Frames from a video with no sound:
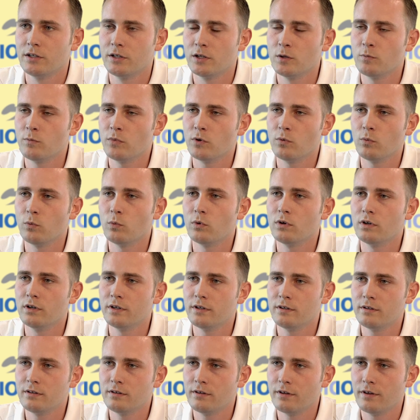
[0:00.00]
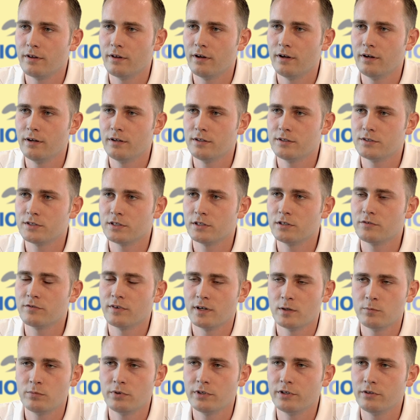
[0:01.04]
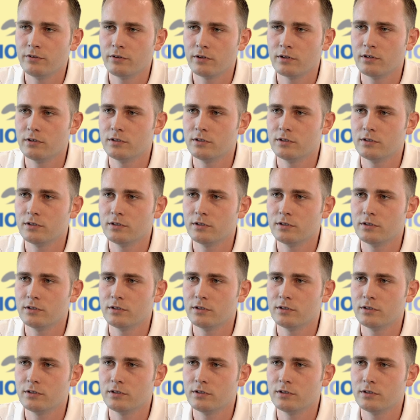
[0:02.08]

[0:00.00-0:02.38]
Number one, certified pre-owned